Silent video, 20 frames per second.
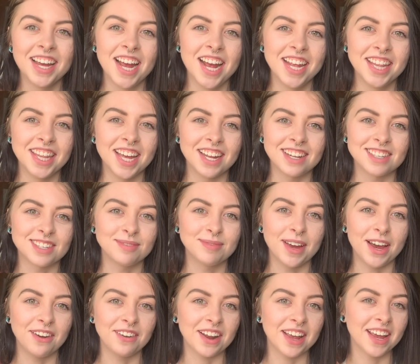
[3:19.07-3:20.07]
And that's
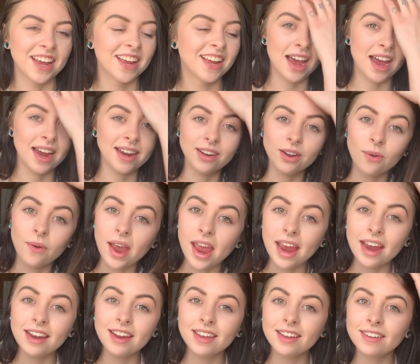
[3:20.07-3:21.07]
about it. I don't
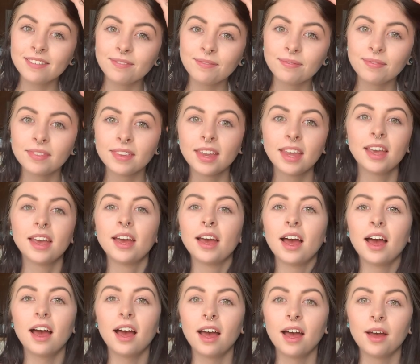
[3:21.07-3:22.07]
hate it.
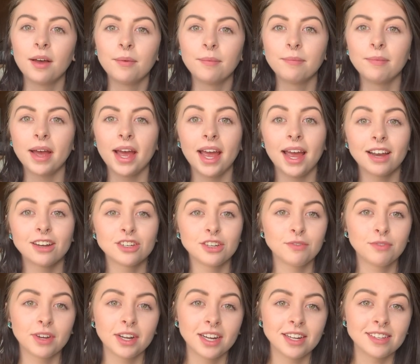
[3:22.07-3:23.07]
I actually
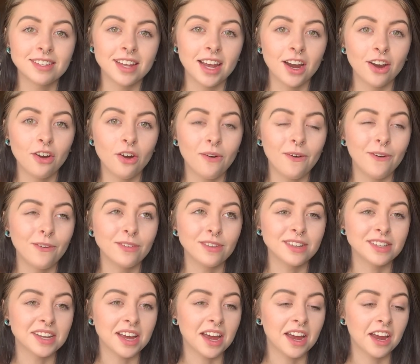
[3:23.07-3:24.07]
forget it's there all the
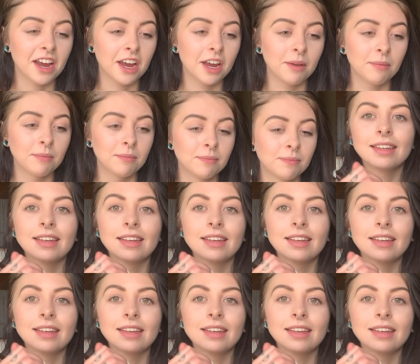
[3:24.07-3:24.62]
time.